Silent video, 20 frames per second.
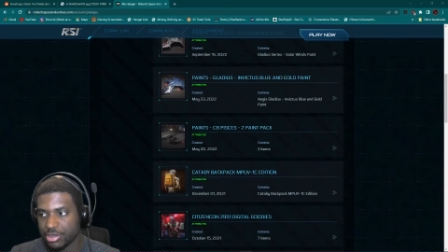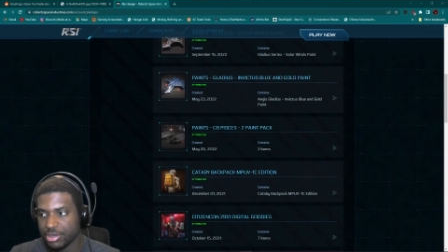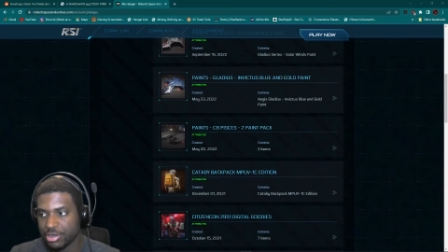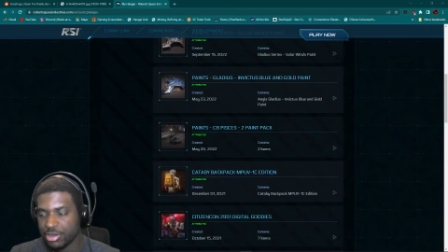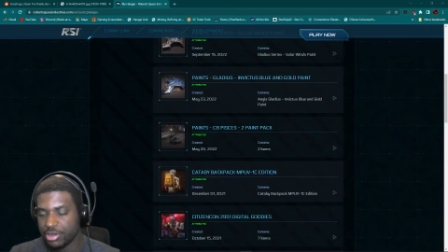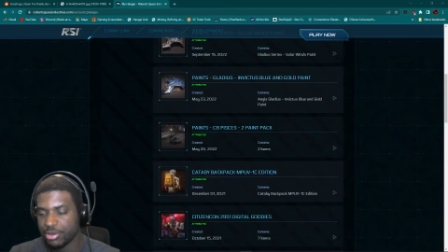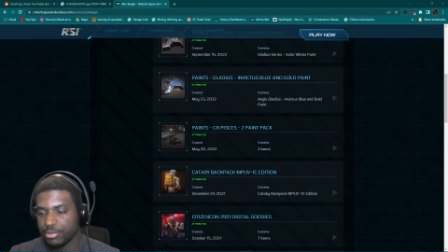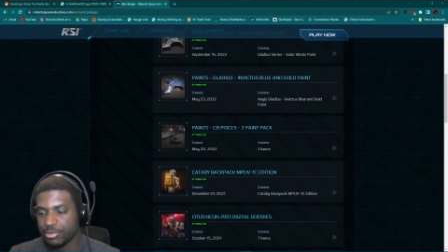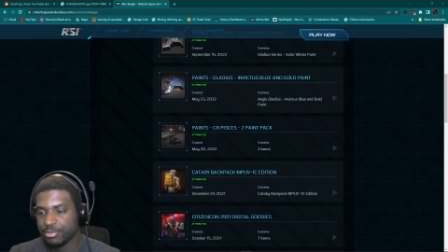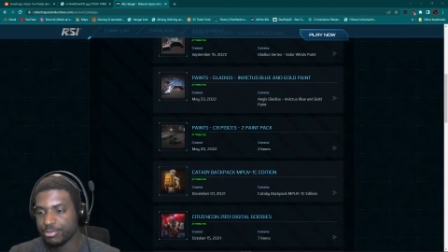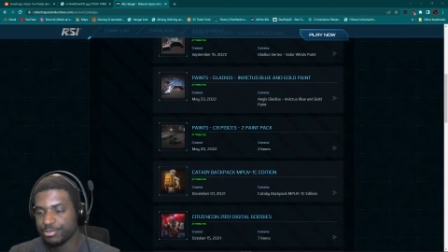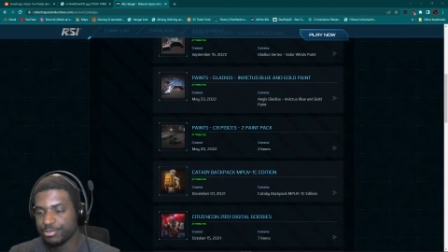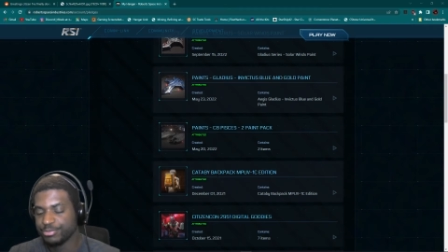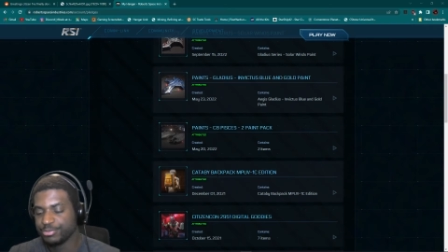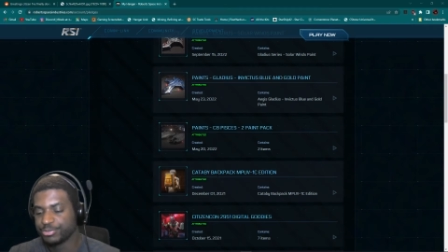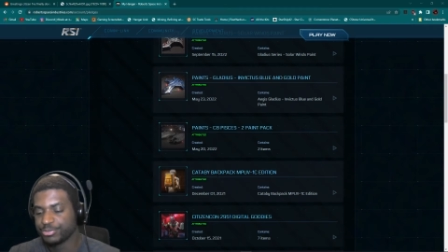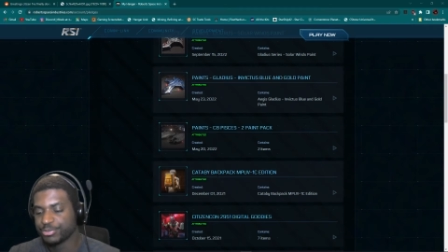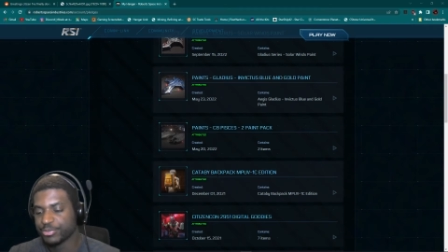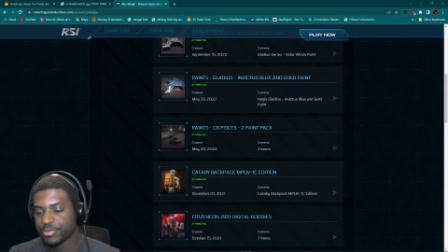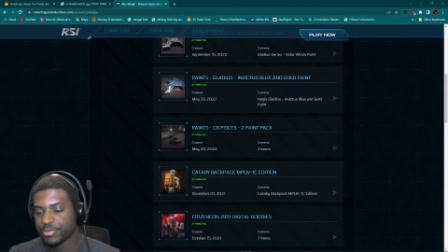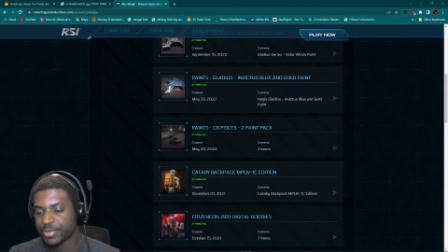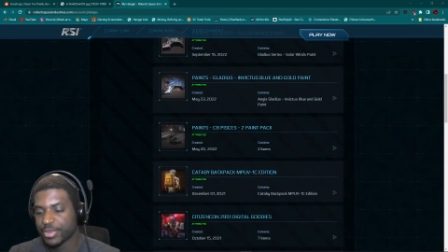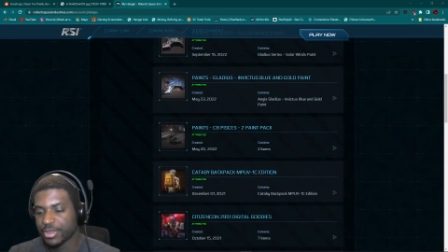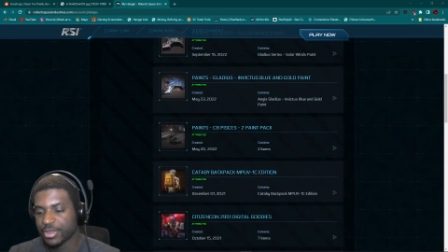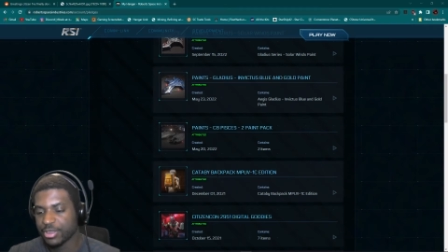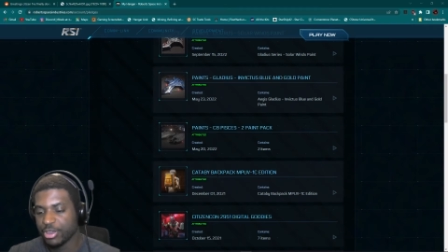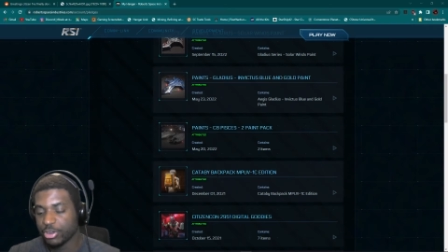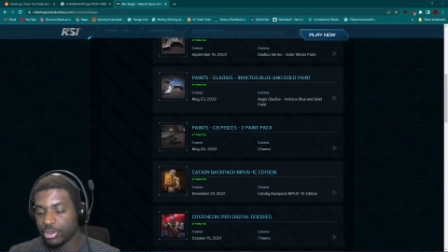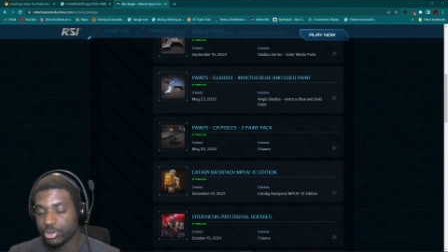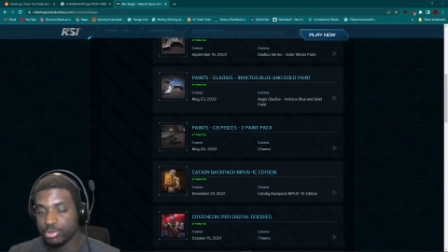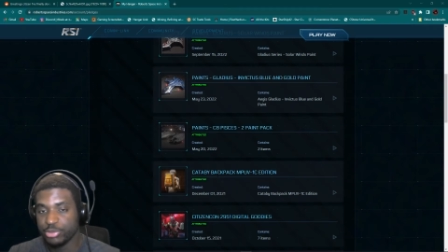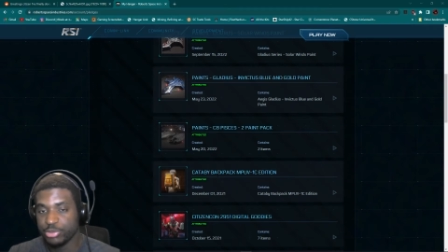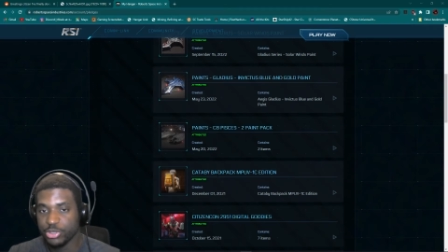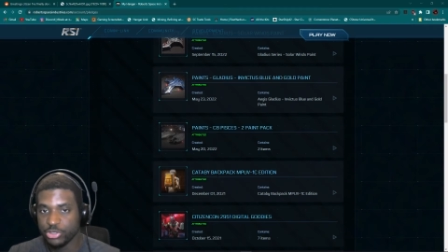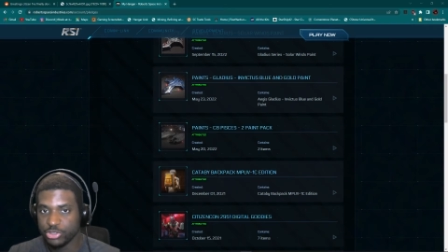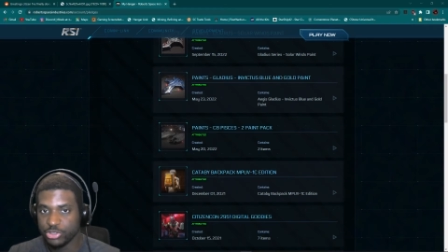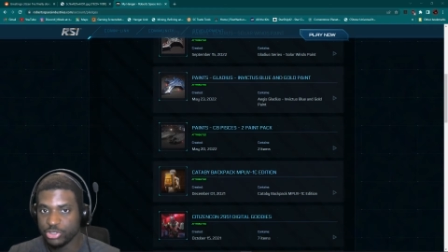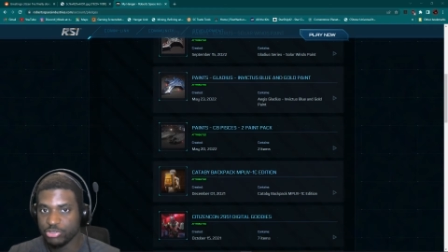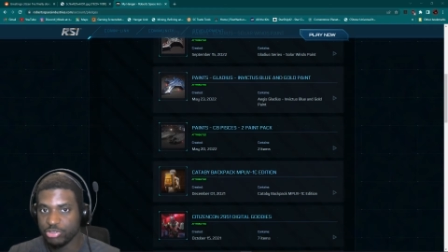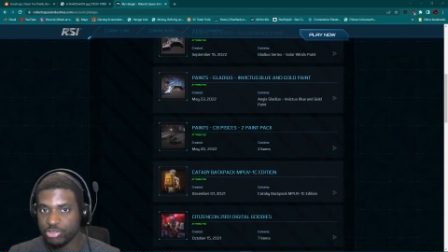a
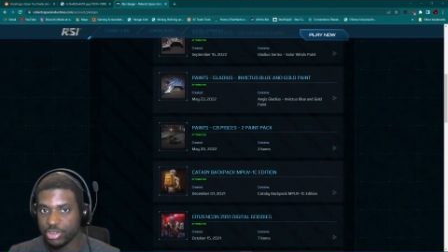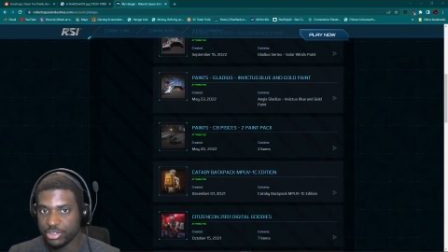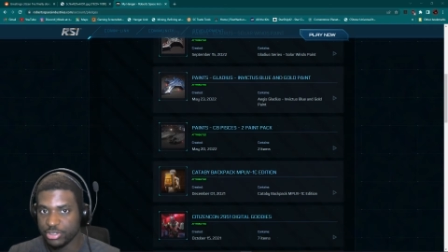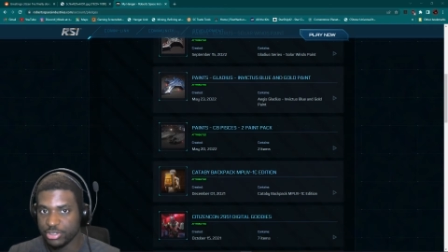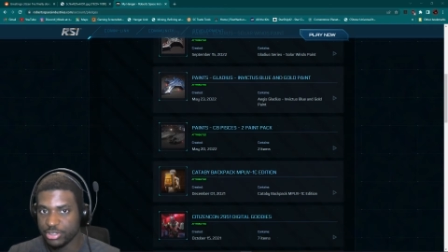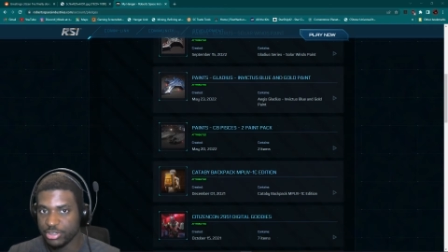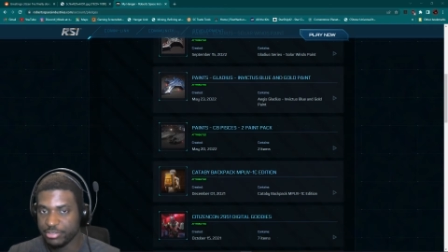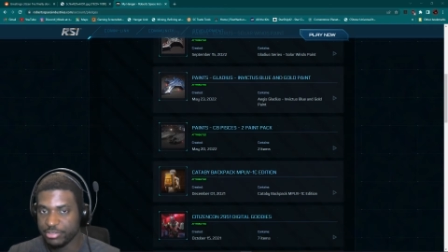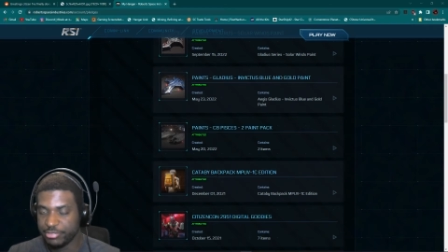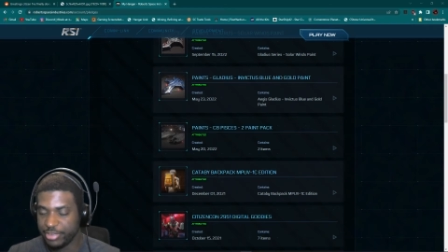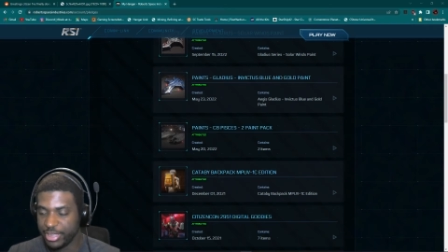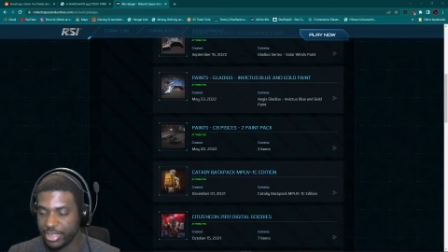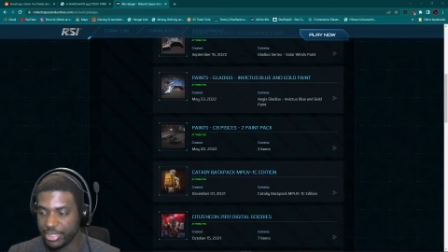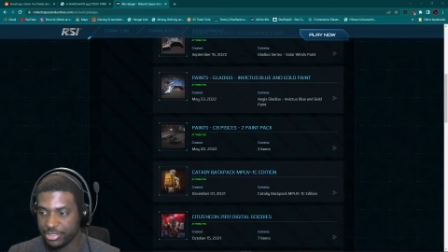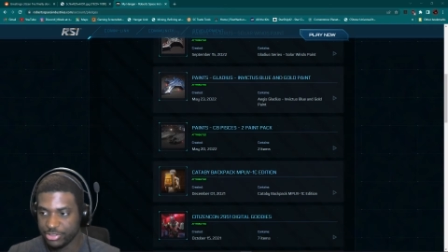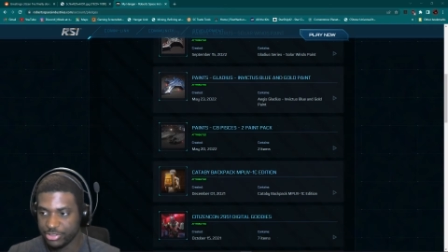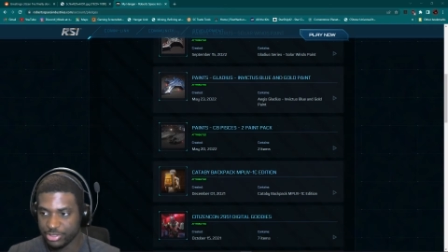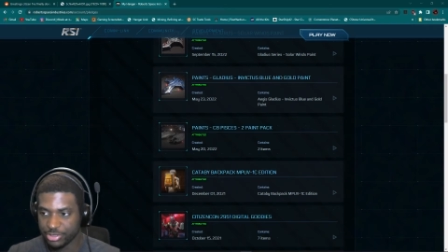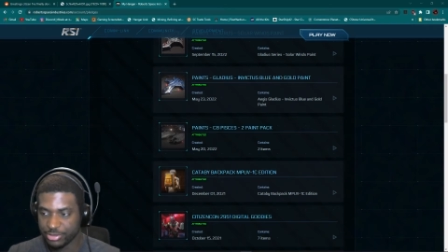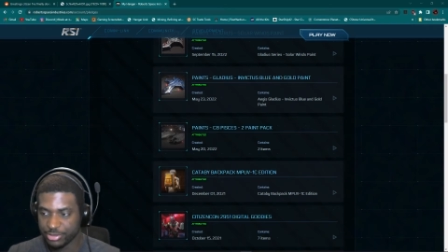community run event